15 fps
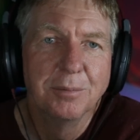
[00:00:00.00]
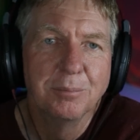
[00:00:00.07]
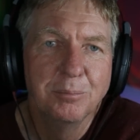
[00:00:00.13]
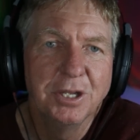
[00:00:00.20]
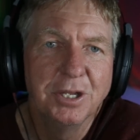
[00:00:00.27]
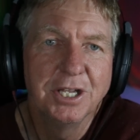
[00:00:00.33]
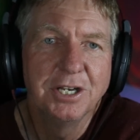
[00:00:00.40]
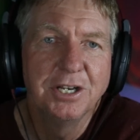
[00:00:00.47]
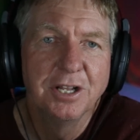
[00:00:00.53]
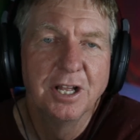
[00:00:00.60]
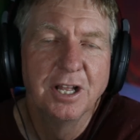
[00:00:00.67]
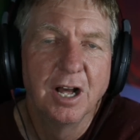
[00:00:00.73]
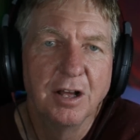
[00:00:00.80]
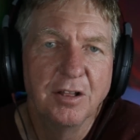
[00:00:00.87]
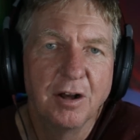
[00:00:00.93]
mid
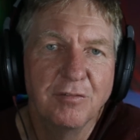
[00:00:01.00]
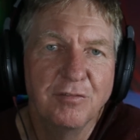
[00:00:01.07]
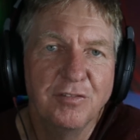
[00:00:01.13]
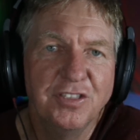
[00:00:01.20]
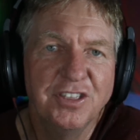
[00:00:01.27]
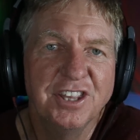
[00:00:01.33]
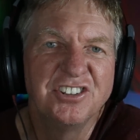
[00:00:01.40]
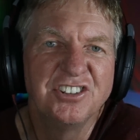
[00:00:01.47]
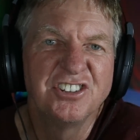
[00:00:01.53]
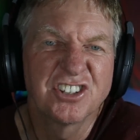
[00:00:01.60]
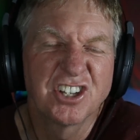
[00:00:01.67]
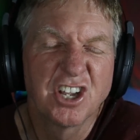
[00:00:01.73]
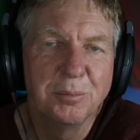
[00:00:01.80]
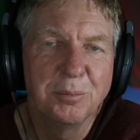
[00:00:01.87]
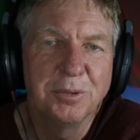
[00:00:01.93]
of this
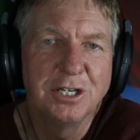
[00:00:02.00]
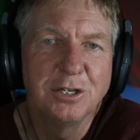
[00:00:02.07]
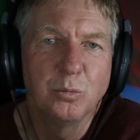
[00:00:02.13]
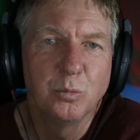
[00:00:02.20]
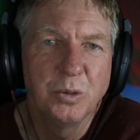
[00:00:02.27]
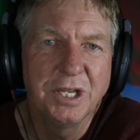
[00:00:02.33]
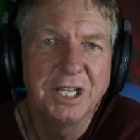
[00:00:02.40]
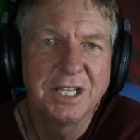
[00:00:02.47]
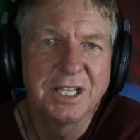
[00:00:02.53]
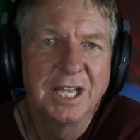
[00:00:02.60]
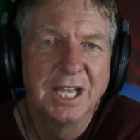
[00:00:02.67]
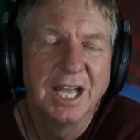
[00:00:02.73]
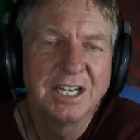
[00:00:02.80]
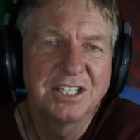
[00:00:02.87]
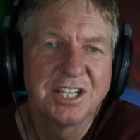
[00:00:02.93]
coming week
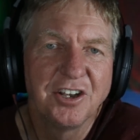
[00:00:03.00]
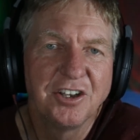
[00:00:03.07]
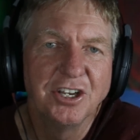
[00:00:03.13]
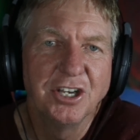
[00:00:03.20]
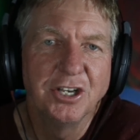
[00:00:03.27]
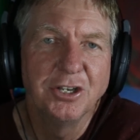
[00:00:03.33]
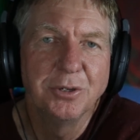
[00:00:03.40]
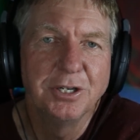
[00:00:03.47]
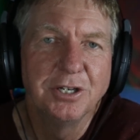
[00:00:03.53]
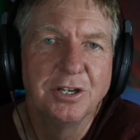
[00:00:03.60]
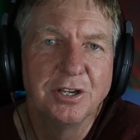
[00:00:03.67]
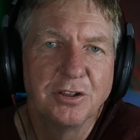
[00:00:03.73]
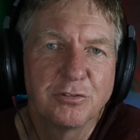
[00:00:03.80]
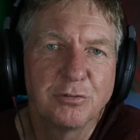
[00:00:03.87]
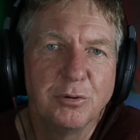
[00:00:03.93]
and continuing
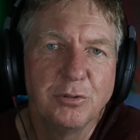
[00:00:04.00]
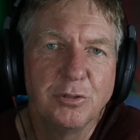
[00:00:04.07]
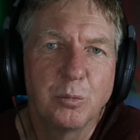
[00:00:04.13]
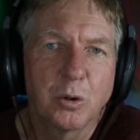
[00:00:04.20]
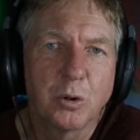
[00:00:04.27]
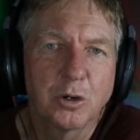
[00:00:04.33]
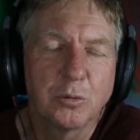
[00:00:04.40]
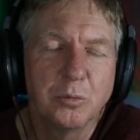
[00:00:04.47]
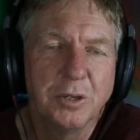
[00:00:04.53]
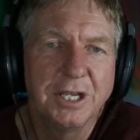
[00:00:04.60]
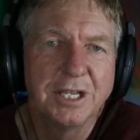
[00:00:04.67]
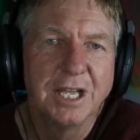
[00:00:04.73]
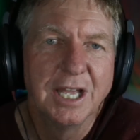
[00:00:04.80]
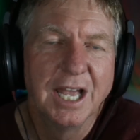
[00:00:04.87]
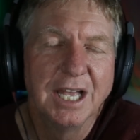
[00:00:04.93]
through the work week
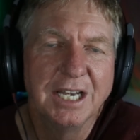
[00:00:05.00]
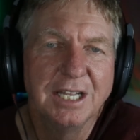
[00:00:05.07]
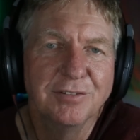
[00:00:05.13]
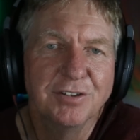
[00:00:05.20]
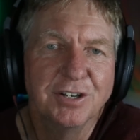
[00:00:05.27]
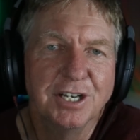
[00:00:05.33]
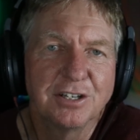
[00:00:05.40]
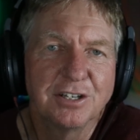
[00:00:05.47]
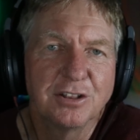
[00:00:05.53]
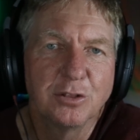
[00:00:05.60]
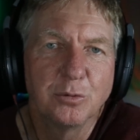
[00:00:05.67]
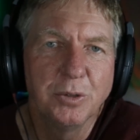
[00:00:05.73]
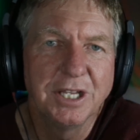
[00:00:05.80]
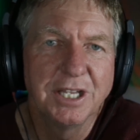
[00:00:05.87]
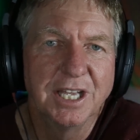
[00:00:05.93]
and even into the
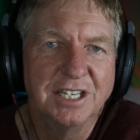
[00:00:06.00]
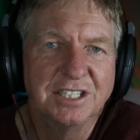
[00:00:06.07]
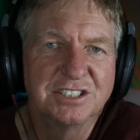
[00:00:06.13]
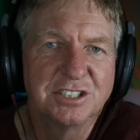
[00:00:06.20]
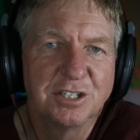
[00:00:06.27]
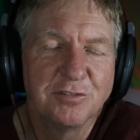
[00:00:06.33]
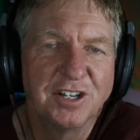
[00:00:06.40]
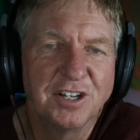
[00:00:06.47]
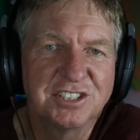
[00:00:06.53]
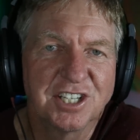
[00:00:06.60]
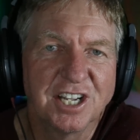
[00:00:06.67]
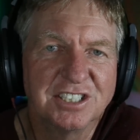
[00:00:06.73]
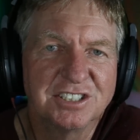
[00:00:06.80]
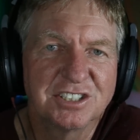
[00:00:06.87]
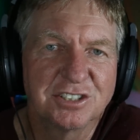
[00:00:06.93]
weekend. So fun
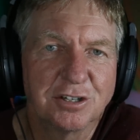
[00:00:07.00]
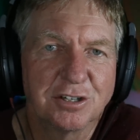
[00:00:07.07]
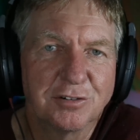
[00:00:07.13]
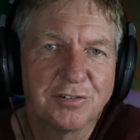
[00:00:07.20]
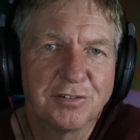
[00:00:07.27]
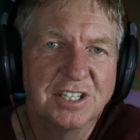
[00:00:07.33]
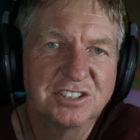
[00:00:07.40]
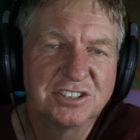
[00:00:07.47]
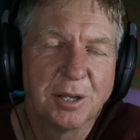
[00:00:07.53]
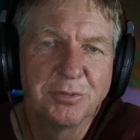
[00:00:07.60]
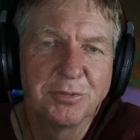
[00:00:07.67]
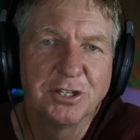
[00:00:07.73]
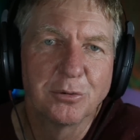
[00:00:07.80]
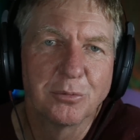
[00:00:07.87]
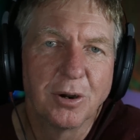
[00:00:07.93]
size surf,
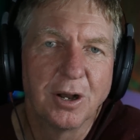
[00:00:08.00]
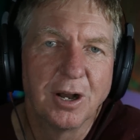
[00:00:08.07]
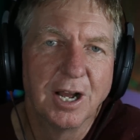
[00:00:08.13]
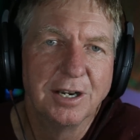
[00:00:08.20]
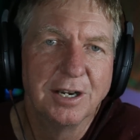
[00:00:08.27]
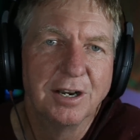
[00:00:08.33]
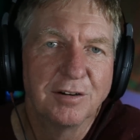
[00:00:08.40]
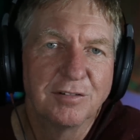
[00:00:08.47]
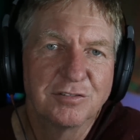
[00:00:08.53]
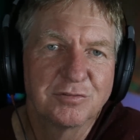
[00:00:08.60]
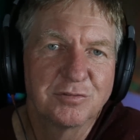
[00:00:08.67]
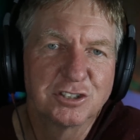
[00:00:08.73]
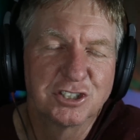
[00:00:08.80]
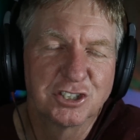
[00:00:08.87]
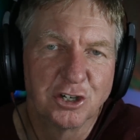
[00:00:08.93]
something to ride
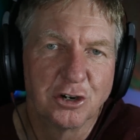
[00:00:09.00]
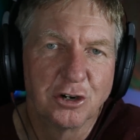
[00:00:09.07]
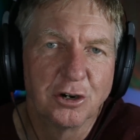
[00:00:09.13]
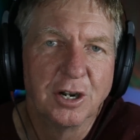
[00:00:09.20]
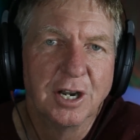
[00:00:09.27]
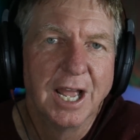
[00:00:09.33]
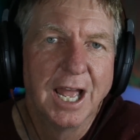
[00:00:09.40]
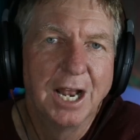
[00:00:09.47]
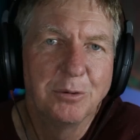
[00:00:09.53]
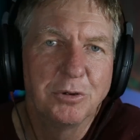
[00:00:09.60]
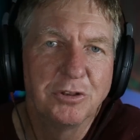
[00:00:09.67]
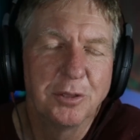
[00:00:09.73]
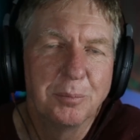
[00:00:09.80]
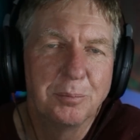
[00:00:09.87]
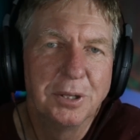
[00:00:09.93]
for sure, and
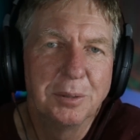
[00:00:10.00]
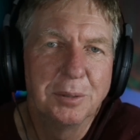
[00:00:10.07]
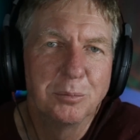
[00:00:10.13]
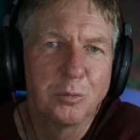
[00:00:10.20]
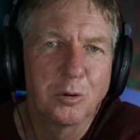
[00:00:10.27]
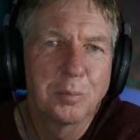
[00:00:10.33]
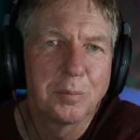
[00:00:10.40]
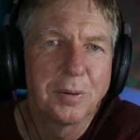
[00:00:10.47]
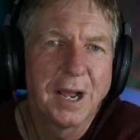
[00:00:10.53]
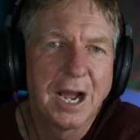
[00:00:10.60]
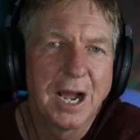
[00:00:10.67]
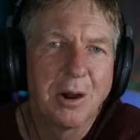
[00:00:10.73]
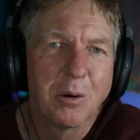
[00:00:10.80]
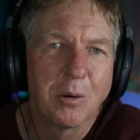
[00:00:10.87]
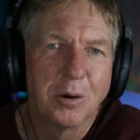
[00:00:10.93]
with a bit more
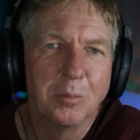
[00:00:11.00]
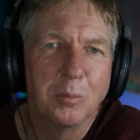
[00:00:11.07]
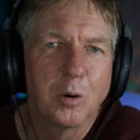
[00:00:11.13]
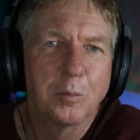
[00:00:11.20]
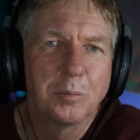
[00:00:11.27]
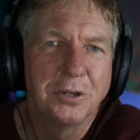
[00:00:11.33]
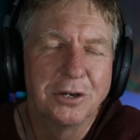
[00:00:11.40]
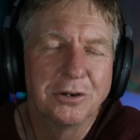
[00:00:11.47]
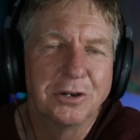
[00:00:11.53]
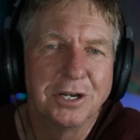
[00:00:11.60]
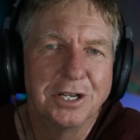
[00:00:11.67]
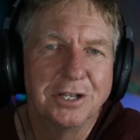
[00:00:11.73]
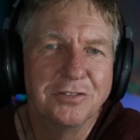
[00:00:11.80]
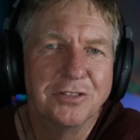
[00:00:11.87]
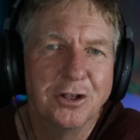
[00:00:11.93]
power, more
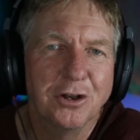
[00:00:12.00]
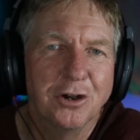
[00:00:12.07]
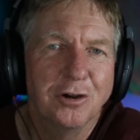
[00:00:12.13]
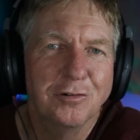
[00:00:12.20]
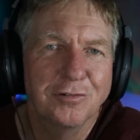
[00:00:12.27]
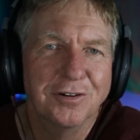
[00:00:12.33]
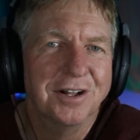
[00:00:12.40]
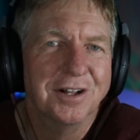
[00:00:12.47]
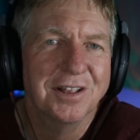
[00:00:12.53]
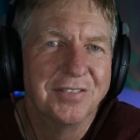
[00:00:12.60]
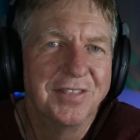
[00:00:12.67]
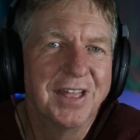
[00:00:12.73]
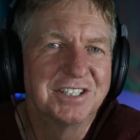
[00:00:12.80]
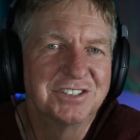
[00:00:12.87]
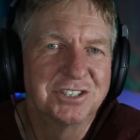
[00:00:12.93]
period than Jova.
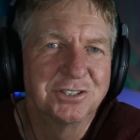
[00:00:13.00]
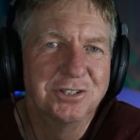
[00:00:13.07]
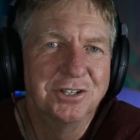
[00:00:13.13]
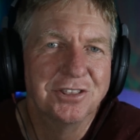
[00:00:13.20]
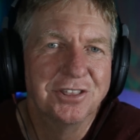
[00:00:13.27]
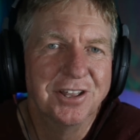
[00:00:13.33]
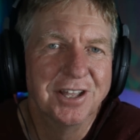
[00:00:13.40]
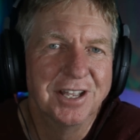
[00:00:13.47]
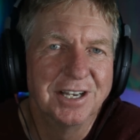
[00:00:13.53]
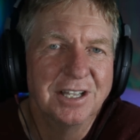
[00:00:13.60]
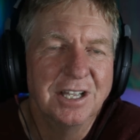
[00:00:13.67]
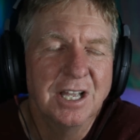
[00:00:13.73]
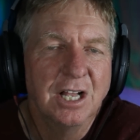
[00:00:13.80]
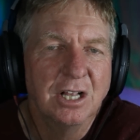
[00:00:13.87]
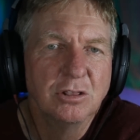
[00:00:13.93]
That's a good thing.
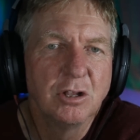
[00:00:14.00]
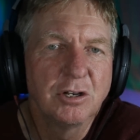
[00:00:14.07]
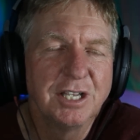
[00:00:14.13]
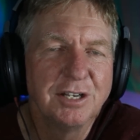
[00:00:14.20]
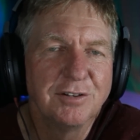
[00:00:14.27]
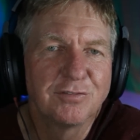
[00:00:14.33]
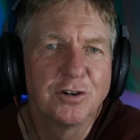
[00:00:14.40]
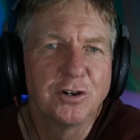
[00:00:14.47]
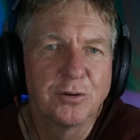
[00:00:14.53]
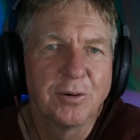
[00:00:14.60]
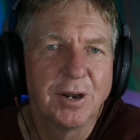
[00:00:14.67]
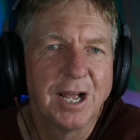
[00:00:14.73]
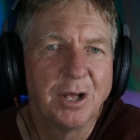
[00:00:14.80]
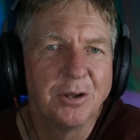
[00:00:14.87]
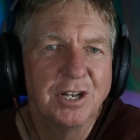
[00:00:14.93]
Looking further
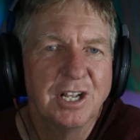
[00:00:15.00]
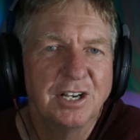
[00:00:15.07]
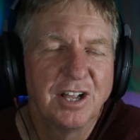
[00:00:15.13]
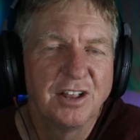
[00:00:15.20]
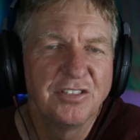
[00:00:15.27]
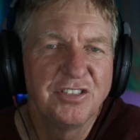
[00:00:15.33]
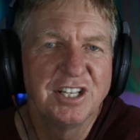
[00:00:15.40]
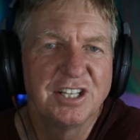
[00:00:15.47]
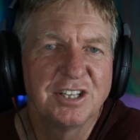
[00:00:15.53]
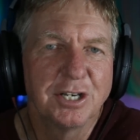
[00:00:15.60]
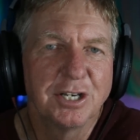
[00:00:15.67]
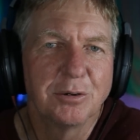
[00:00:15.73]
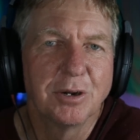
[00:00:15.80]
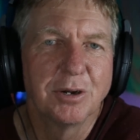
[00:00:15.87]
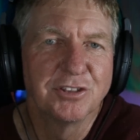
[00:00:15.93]
out, nothing
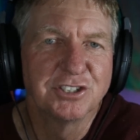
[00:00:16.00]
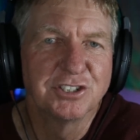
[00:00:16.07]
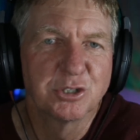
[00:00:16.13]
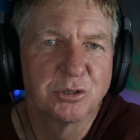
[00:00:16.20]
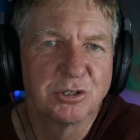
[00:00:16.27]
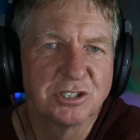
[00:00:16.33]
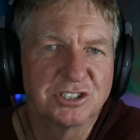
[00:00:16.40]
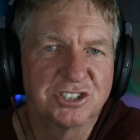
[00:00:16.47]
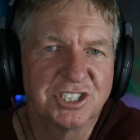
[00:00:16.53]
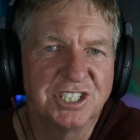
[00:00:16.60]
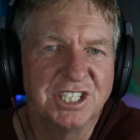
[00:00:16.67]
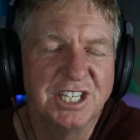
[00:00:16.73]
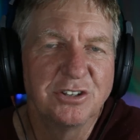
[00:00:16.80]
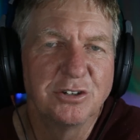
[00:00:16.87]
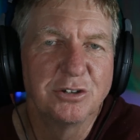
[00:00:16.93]
clear on the charts
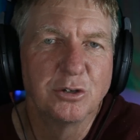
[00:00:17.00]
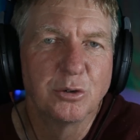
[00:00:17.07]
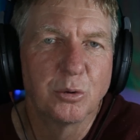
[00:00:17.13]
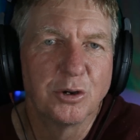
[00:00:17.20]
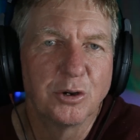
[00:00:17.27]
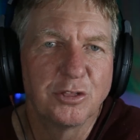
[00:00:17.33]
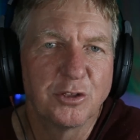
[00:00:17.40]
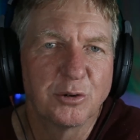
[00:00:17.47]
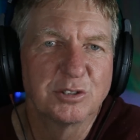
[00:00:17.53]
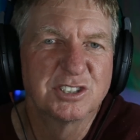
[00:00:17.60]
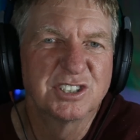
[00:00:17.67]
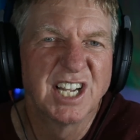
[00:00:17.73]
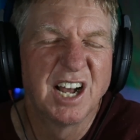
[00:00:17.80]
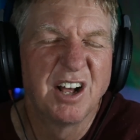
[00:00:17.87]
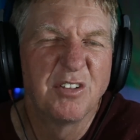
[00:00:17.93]
either north or
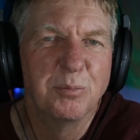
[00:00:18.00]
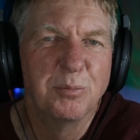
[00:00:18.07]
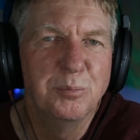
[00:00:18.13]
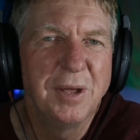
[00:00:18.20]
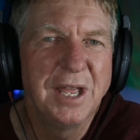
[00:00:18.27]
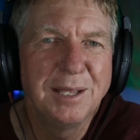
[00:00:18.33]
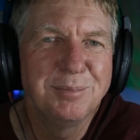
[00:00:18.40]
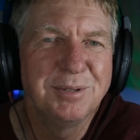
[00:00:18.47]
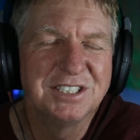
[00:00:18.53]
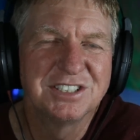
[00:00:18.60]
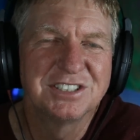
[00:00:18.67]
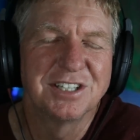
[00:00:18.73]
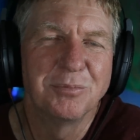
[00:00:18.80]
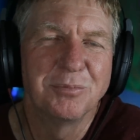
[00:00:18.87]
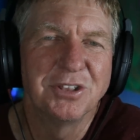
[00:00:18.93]
south. Maybe
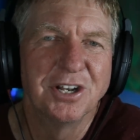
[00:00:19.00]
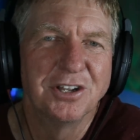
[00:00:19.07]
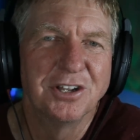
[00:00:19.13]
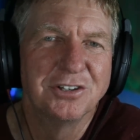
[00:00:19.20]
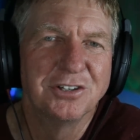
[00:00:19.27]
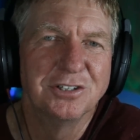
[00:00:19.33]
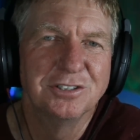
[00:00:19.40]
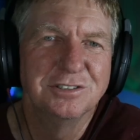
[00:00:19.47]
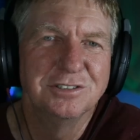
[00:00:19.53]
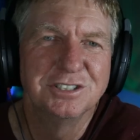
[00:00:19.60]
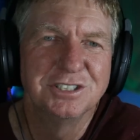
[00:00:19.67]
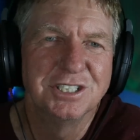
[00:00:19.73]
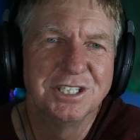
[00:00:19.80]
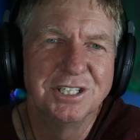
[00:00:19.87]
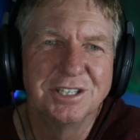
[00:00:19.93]
something under New
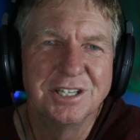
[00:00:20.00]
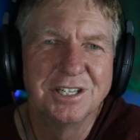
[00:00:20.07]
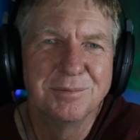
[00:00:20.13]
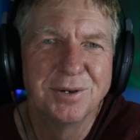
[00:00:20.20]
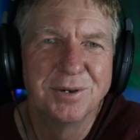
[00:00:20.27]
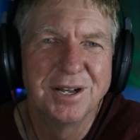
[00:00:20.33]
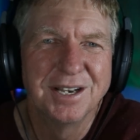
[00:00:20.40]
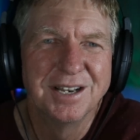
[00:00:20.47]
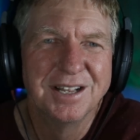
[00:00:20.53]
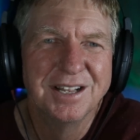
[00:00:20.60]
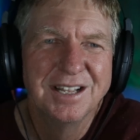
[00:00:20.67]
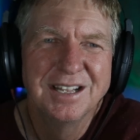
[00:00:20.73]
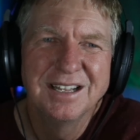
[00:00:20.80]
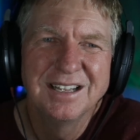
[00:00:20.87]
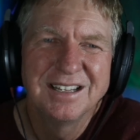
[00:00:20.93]
Zealand, but
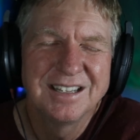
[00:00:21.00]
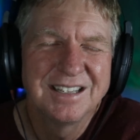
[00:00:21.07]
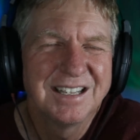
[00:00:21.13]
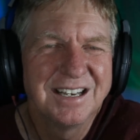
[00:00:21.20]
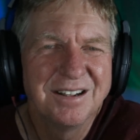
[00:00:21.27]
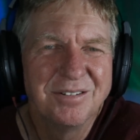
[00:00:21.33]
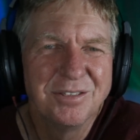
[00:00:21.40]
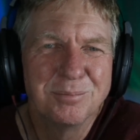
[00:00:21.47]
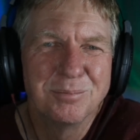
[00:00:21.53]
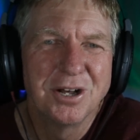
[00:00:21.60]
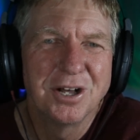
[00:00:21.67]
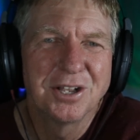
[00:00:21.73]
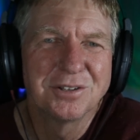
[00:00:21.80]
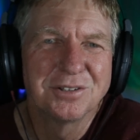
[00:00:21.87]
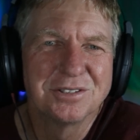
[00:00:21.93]
you know, the
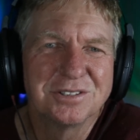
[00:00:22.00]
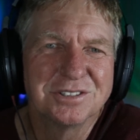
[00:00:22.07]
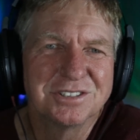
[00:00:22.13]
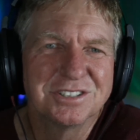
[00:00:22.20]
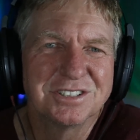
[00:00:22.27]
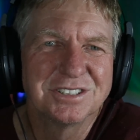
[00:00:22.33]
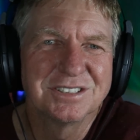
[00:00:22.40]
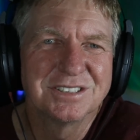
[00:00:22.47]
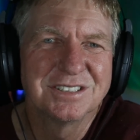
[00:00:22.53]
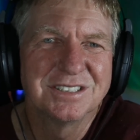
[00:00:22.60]
models,